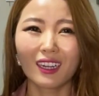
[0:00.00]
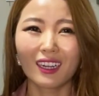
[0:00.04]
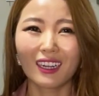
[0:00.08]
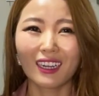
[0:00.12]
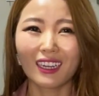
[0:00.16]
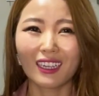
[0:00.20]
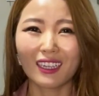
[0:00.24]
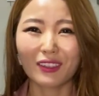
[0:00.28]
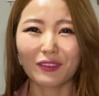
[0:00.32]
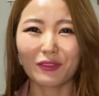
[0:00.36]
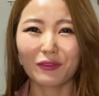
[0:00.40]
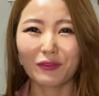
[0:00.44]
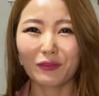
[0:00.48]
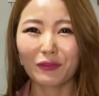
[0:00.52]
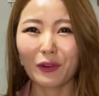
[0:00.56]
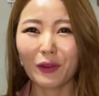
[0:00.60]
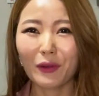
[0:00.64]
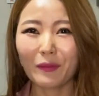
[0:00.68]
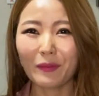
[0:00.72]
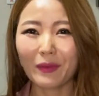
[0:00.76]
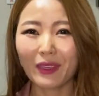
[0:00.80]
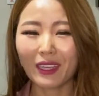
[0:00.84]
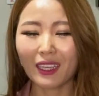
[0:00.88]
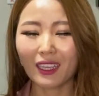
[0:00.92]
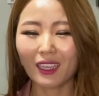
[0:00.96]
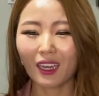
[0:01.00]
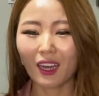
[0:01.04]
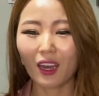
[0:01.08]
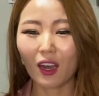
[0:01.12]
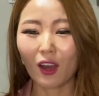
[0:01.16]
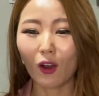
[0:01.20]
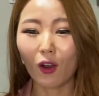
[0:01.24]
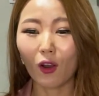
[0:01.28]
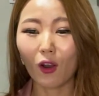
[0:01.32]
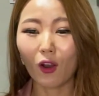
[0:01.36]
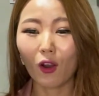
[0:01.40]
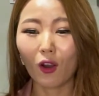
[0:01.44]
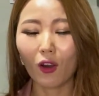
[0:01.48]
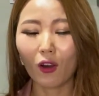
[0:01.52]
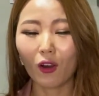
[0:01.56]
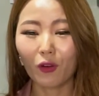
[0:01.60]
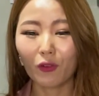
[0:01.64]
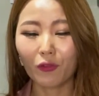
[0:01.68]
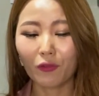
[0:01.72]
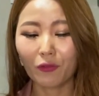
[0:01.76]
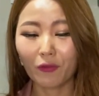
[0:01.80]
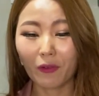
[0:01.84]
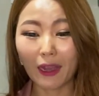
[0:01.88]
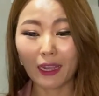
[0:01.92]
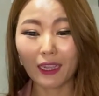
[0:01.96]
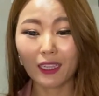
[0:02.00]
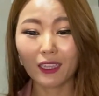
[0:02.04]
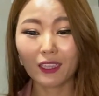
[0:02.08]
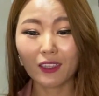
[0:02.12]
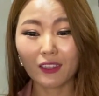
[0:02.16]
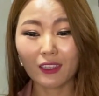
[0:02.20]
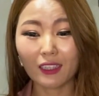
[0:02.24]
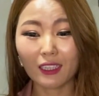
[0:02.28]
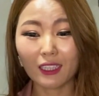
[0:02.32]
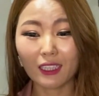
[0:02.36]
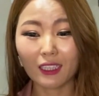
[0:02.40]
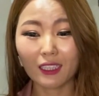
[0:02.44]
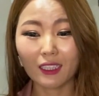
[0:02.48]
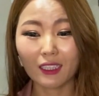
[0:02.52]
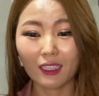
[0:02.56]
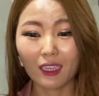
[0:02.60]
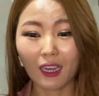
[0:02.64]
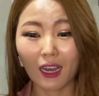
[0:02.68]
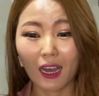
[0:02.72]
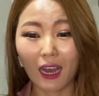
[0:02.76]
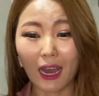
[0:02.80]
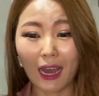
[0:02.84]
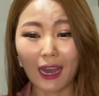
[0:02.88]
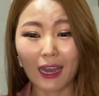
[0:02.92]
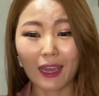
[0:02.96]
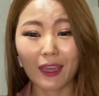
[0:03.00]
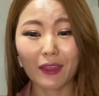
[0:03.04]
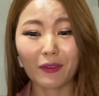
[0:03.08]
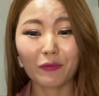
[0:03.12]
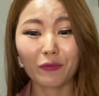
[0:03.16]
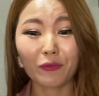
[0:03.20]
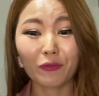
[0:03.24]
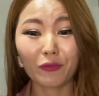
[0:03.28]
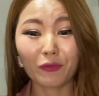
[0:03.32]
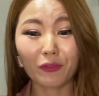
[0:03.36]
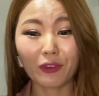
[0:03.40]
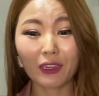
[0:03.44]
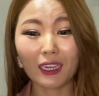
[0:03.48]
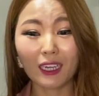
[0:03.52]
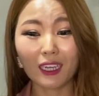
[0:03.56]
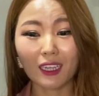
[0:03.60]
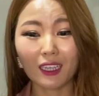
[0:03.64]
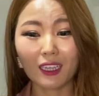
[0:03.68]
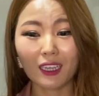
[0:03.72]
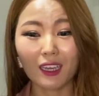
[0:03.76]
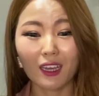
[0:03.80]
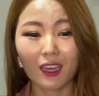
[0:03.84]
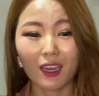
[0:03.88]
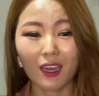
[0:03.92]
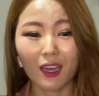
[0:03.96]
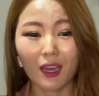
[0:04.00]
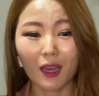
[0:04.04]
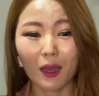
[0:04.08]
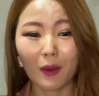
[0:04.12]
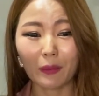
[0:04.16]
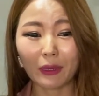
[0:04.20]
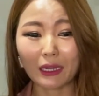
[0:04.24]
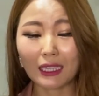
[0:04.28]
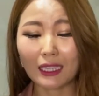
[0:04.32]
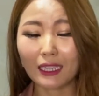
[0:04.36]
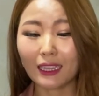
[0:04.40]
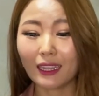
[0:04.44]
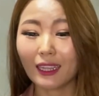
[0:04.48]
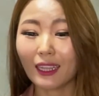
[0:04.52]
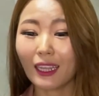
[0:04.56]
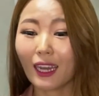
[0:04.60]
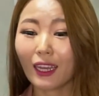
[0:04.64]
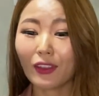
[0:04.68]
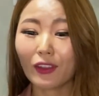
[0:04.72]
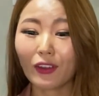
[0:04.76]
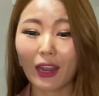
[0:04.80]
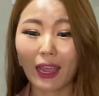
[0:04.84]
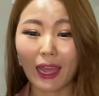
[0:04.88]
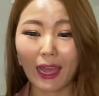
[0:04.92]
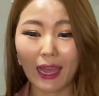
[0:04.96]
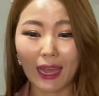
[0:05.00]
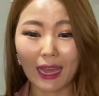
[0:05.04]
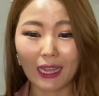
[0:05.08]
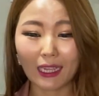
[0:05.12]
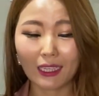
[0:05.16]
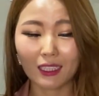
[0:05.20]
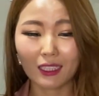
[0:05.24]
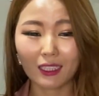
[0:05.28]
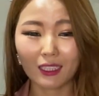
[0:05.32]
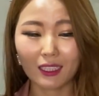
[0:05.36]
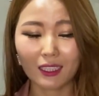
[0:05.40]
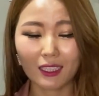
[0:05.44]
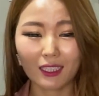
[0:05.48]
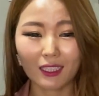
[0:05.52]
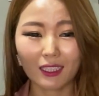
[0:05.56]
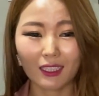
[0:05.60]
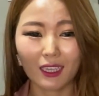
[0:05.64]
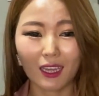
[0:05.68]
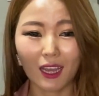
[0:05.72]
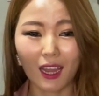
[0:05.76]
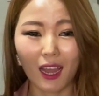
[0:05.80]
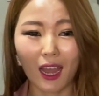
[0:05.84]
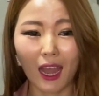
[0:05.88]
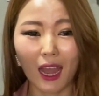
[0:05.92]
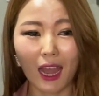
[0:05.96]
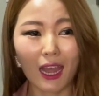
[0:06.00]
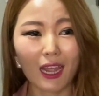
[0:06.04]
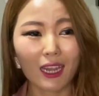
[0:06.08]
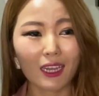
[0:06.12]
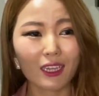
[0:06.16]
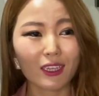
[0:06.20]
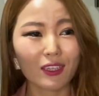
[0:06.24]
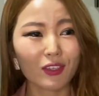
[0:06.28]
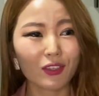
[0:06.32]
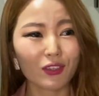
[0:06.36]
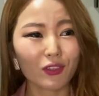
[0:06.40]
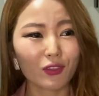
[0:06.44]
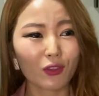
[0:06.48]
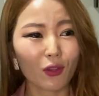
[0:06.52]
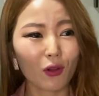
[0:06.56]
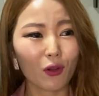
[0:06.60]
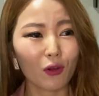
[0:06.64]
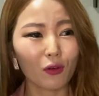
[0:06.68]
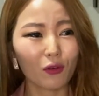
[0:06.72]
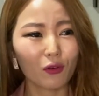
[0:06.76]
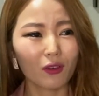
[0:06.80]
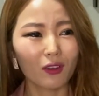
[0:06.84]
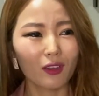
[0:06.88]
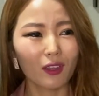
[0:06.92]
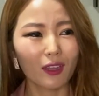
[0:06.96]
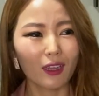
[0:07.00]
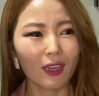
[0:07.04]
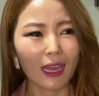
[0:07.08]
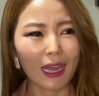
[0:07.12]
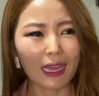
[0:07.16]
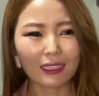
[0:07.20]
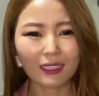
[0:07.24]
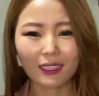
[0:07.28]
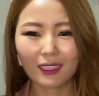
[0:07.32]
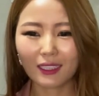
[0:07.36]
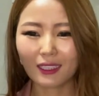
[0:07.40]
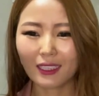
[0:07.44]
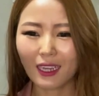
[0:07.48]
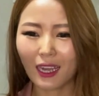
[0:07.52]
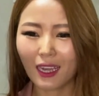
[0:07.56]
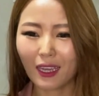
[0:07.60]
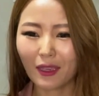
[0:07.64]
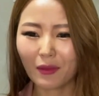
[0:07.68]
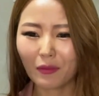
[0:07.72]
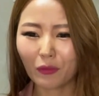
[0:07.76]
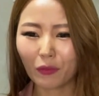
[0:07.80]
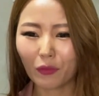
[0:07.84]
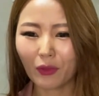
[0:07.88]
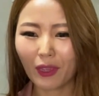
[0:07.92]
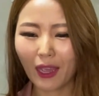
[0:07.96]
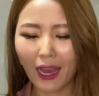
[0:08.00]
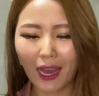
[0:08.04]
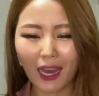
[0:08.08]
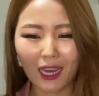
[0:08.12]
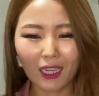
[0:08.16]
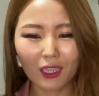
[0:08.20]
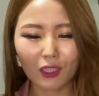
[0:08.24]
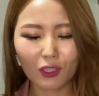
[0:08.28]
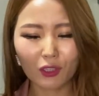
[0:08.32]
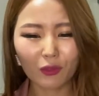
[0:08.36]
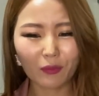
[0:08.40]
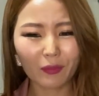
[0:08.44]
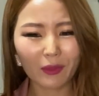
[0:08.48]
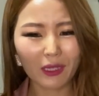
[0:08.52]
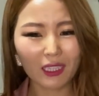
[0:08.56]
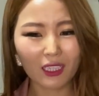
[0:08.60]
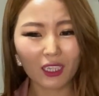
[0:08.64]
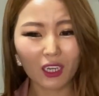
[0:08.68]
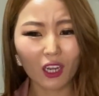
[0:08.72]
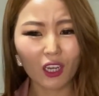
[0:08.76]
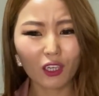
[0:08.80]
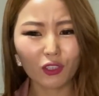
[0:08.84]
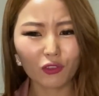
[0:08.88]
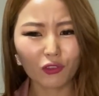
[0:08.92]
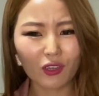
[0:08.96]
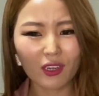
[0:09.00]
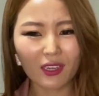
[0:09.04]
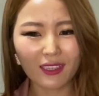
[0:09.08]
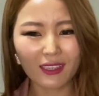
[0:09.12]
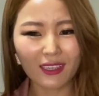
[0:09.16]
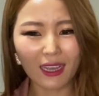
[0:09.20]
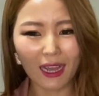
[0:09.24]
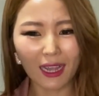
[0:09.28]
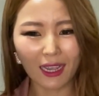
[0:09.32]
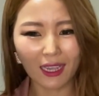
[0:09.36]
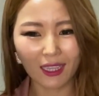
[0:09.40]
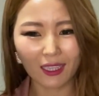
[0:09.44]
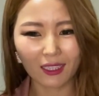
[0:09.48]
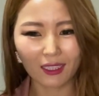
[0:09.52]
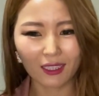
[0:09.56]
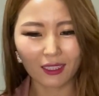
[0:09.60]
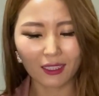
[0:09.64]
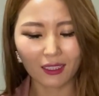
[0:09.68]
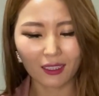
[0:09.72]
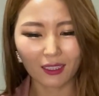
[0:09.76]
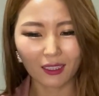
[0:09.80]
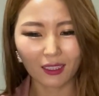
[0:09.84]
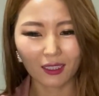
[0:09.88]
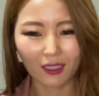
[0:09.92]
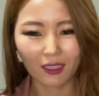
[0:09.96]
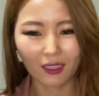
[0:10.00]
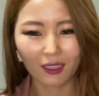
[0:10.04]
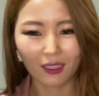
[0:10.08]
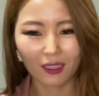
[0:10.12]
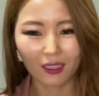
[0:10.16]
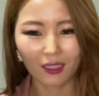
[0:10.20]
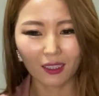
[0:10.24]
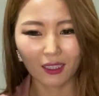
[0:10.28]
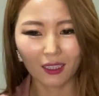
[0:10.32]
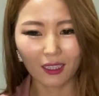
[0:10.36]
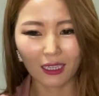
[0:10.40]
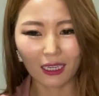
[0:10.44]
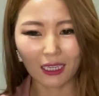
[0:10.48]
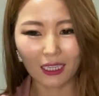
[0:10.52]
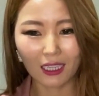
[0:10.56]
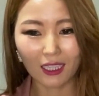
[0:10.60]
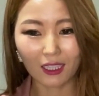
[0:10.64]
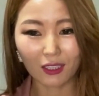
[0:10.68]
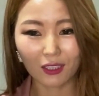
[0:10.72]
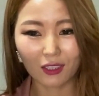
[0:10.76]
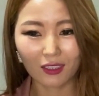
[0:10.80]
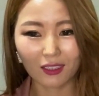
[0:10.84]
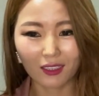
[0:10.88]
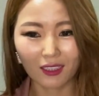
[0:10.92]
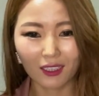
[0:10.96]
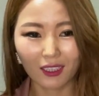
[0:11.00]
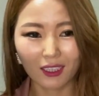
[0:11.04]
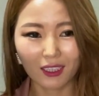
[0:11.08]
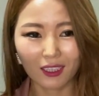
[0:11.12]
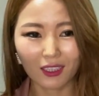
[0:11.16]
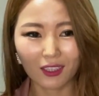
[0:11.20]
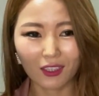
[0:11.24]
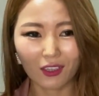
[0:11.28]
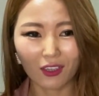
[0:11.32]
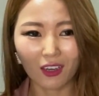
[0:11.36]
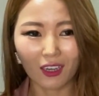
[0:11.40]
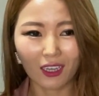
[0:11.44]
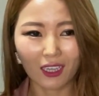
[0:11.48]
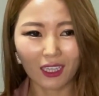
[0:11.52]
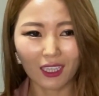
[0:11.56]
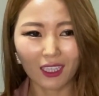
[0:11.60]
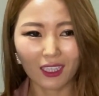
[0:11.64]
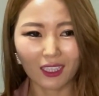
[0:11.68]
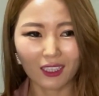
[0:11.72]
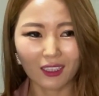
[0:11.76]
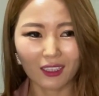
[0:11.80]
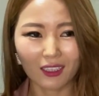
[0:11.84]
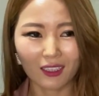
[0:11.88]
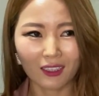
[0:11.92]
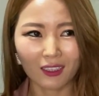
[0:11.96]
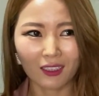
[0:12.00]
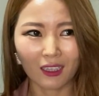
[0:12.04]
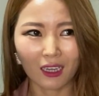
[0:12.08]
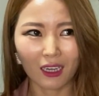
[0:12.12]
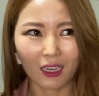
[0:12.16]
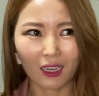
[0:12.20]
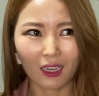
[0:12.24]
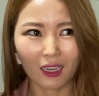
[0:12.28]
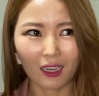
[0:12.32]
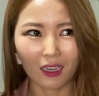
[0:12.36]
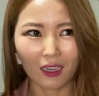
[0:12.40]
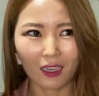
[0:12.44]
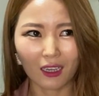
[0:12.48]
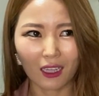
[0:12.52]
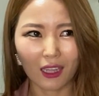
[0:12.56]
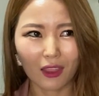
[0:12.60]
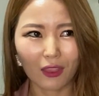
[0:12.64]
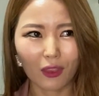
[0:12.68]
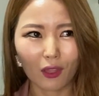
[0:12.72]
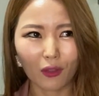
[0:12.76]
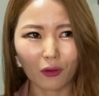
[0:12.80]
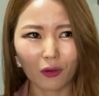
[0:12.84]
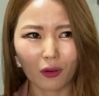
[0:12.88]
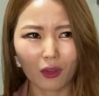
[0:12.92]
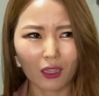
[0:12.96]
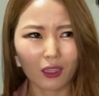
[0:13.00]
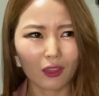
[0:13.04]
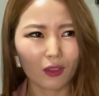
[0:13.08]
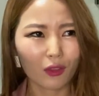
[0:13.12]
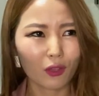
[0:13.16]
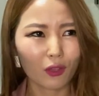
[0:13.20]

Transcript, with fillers: like for me oh finally i am free but in the other hand i saw at the time we had to be in countryside mm. the in uh inter-